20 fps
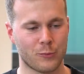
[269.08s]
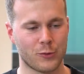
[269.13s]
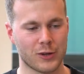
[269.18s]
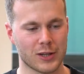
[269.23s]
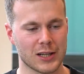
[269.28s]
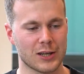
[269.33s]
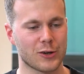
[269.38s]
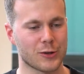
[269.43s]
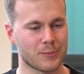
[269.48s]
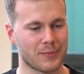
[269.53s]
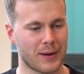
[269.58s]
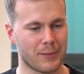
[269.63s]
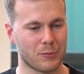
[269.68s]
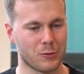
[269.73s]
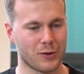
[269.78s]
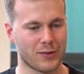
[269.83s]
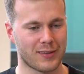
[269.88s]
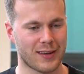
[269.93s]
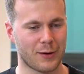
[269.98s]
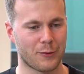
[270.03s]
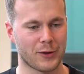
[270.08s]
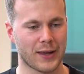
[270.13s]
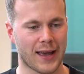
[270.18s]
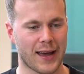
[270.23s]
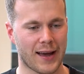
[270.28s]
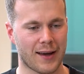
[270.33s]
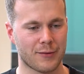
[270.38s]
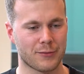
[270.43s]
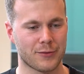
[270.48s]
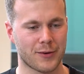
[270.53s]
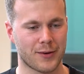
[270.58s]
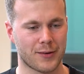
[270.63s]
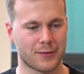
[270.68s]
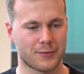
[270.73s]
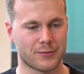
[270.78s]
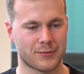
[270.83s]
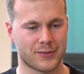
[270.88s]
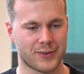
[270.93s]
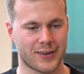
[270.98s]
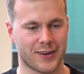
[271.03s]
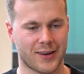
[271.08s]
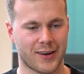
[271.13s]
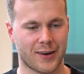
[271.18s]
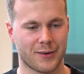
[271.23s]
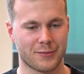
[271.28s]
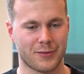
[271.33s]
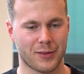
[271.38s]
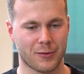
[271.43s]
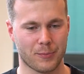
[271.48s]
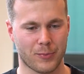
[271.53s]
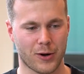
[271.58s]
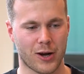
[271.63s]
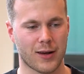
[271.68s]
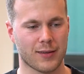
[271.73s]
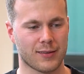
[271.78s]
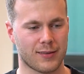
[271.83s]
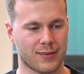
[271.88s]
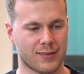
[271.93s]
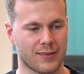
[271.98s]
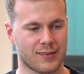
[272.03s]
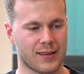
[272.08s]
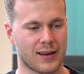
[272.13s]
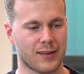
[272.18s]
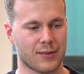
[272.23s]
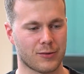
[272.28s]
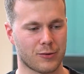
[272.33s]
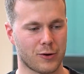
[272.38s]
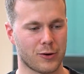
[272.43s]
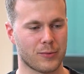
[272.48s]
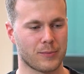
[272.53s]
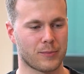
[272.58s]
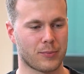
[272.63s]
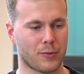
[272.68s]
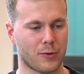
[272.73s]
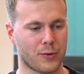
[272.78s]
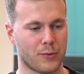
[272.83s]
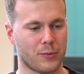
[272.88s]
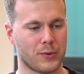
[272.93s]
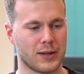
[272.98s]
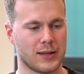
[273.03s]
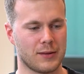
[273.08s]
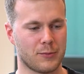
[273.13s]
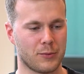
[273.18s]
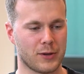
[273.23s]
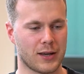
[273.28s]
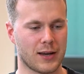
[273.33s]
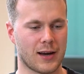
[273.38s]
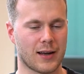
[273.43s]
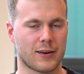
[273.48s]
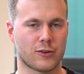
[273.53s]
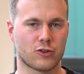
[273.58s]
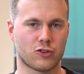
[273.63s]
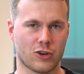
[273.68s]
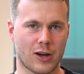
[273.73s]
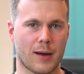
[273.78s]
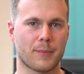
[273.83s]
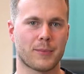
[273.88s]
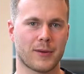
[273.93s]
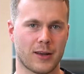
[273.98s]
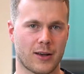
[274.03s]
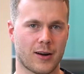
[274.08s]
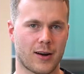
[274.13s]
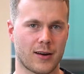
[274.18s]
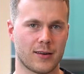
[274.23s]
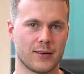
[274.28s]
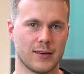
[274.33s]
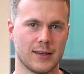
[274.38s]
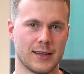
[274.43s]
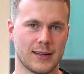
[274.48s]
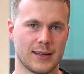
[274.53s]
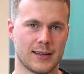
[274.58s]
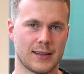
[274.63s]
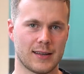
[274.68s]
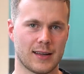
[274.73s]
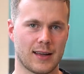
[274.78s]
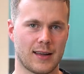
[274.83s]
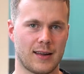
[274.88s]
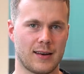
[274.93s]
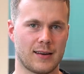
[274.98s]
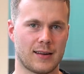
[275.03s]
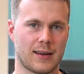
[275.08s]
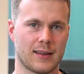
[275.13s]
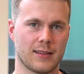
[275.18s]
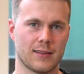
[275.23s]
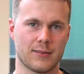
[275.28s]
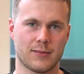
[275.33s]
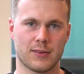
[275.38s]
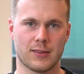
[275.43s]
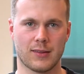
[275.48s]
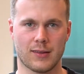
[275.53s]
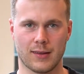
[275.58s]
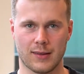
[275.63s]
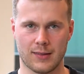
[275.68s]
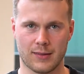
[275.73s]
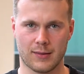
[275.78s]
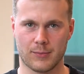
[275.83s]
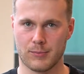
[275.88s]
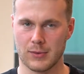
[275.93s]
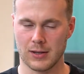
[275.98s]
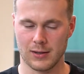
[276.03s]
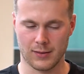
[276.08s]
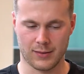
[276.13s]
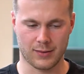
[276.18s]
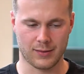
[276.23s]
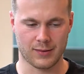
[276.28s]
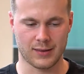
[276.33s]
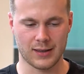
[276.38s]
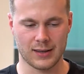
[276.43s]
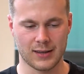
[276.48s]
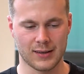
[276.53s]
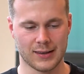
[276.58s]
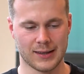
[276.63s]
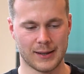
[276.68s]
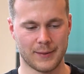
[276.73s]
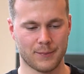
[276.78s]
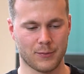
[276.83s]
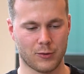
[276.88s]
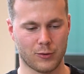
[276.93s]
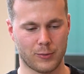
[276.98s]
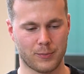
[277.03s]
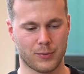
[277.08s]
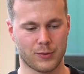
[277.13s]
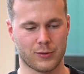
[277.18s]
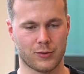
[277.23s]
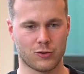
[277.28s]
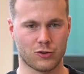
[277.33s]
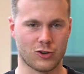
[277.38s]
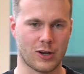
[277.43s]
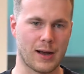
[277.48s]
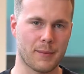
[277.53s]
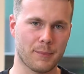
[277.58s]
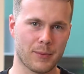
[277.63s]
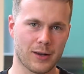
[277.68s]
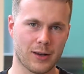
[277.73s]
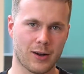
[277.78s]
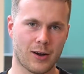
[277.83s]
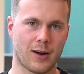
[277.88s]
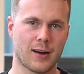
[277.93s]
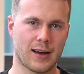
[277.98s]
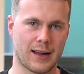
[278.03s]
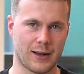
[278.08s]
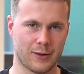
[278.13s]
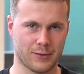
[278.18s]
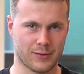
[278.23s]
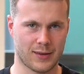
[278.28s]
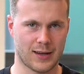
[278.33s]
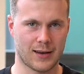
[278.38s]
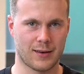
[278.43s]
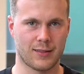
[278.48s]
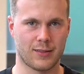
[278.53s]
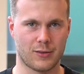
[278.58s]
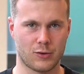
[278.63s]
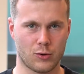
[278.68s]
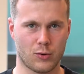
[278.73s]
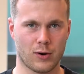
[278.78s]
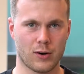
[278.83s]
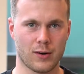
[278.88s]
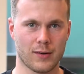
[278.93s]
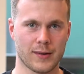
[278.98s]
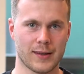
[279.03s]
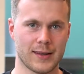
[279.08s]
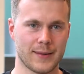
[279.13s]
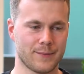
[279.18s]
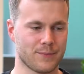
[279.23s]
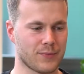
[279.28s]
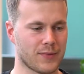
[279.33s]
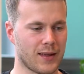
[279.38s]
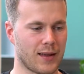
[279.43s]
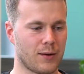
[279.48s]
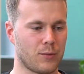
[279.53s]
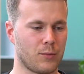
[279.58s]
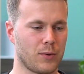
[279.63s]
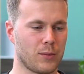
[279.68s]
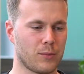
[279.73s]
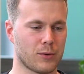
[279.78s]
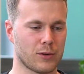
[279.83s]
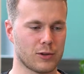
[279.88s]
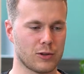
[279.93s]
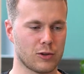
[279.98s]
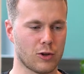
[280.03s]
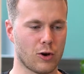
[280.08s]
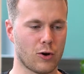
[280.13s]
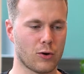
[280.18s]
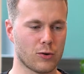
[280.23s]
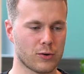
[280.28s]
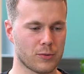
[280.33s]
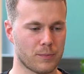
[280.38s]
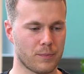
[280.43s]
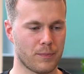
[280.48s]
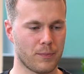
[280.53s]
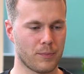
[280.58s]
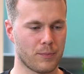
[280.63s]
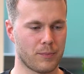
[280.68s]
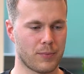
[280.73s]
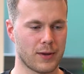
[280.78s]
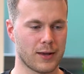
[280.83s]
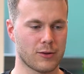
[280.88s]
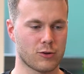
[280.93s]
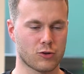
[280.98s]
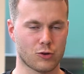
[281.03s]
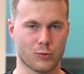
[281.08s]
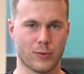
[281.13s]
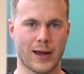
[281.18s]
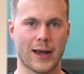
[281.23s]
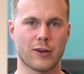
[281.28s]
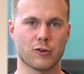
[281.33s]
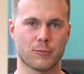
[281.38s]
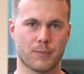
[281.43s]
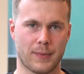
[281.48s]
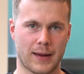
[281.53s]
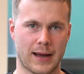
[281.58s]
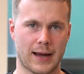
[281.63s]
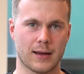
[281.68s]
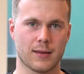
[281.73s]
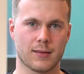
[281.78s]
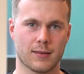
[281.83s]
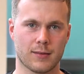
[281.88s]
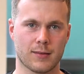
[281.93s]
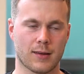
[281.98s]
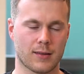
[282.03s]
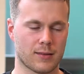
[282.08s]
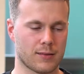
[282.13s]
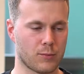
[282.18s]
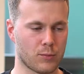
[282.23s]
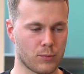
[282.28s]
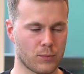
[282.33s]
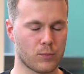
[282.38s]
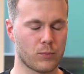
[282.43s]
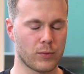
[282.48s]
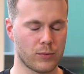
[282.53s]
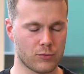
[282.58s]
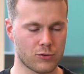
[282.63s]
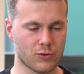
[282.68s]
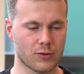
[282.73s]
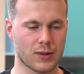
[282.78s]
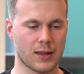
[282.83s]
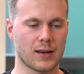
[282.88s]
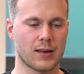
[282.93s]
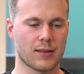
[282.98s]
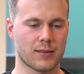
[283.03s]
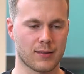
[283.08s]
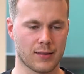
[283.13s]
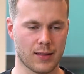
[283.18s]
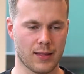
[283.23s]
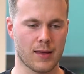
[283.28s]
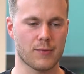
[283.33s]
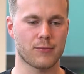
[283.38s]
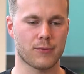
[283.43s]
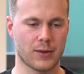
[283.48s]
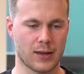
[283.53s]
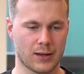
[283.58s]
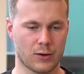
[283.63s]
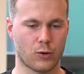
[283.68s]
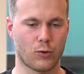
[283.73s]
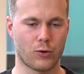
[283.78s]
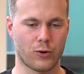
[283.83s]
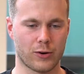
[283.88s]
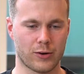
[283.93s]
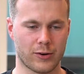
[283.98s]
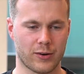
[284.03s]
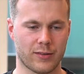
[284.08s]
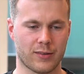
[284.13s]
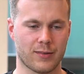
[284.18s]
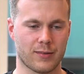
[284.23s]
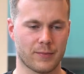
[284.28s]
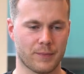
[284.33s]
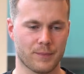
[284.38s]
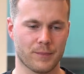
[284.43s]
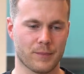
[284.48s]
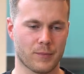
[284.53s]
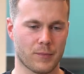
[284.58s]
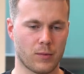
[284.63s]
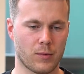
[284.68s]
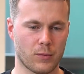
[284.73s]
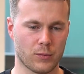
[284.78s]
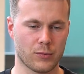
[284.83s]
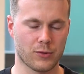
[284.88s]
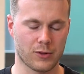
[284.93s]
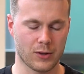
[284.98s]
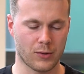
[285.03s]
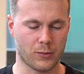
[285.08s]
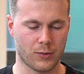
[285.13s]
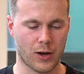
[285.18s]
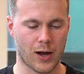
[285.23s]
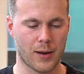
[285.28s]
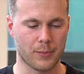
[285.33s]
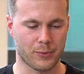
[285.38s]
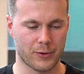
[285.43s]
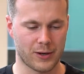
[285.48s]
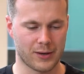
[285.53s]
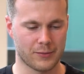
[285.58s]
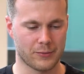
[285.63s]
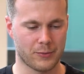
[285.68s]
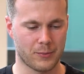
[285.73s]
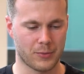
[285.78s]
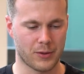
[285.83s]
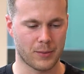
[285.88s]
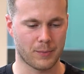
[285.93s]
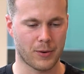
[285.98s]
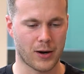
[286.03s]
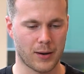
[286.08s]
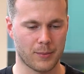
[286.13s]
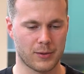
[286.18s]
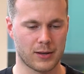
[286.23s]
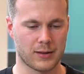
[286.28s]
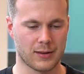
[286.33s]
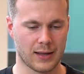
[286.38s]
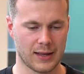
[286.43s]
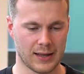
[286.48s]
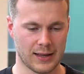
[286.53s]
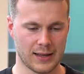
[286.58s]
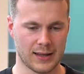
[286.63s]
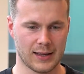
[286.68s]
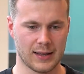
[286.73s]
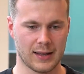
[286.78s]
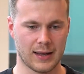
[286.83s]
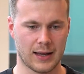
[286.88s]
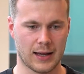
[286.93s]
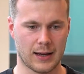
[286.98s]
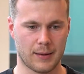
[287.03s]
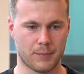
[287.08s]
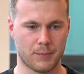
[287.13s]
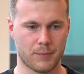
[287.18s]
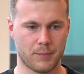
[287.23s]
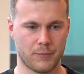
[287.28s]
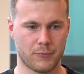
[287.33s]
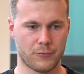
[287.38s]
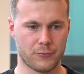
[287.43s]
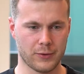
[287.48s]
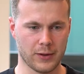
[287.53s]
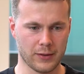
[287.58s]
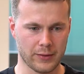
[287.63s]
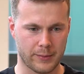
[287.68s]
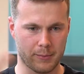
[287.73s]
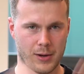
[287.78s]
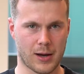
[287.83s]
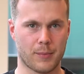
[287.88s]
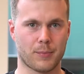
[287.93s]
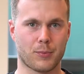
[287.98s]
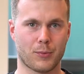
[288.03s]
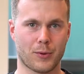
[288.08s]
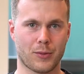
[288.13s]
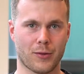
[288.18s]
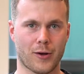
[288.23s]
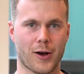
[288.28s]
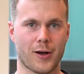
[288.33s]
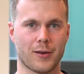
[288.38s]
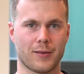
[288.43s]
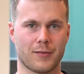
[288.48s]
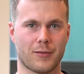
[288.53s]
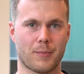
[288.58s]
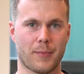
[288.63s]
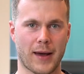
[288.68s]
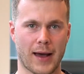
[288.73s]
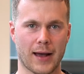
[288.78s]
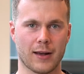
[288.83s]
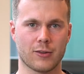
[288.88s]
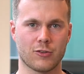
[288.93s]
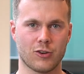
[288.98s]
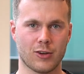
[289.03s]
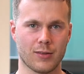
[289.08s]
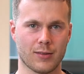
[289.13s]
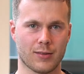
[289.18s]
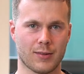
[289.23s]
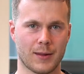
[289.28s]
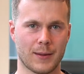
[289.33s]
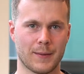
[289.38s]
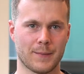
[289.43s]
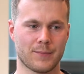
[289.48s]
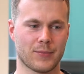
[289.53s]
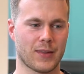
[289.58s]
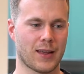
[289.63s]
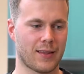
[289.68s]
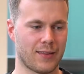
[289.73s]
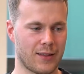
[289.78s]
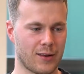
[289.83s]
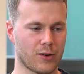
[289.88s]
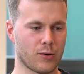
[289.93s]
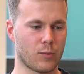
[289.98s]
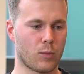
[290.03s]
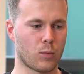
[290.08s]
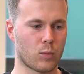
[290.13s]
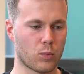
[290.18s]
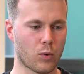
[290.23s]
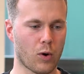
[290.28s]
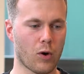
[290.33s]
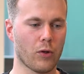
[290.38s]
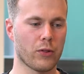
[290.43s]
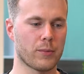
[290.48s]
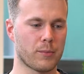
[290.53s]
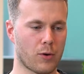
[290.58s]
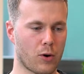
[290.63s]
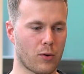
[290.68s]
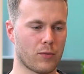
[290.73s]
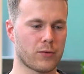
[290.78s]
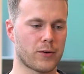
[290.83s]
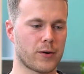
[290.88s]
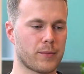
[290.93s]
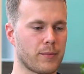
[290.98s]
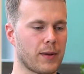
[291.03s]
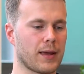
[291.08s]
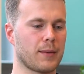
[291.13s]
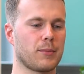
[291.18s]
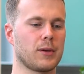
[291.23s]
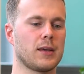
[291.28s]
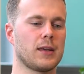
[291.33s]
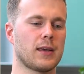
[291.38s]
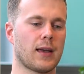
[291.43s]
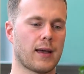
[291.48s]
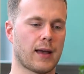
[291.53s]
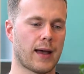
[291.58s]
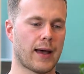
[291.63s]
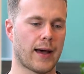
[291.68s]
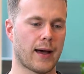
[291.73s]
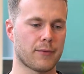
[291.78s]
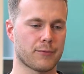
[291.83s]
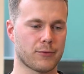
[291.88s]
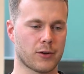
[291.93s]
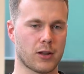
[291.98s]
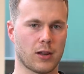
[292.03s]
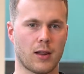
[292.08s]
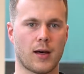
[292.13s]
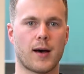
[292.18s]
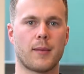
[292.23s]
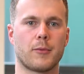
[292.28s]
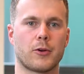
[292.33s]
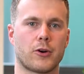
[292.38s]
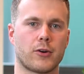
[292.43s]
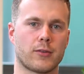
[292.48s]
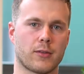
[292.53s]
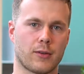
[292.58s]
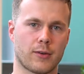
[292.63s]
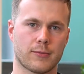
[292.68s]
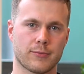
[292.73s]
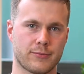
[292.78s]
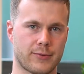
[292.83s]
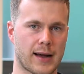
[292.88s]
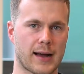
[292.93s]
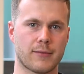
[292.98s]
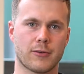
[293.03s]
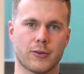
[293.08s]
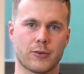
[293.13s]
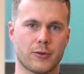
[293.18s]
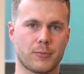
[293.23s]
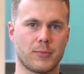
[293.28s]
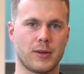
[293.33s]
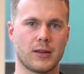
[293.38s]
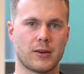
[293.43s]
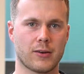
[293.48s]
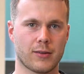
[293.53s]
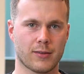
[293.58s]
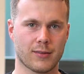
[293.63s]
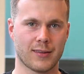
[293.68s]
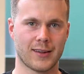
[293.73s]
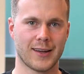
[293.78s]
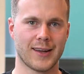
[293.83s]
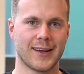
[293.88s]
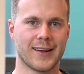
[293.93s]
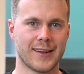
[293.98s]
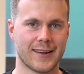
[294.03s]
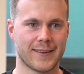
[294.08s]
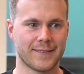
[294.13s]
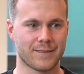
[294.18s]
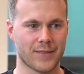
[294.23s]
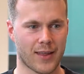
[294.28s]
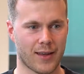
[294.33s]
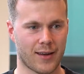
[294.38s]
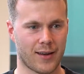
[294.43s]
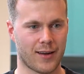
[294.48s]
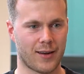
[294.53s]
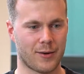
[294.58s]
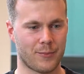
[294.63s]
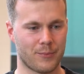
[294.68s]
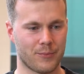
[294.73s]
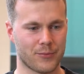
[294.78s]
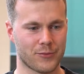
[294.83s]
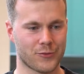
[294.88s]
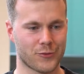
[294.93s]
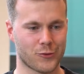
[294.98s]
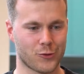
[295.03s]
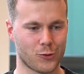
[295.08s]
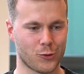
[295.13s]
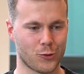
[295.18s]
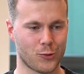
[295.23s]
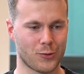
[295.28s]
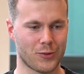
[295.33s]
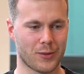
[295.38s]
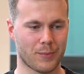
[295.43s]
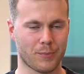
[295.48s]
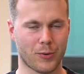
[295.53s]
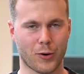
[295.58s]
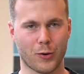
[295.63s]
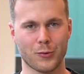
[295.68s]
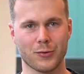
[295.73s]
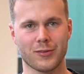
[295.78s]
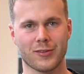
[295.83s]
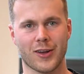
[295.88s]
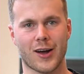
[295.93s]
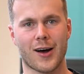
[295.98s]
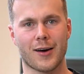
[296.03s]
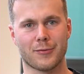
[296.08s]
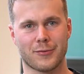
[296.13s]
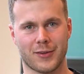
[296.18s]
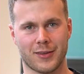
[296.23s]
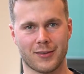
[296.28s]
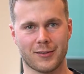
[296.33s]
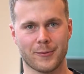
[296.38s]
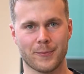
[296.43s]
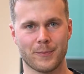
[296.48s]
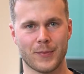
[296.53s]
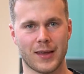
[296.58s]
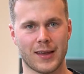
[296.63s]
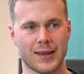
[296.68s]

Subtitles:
Real good memories that we have of this process is at a certain point we got a shopping cart. And I live in the middle of the city, so we put the shopping cart outside of the door, and we would load big trash bags, because we were just getting significant orders still operating from the apartment, fill them up with all of the packages, and then roll them over maybe half a kilometer, like 500 meters, to the post office.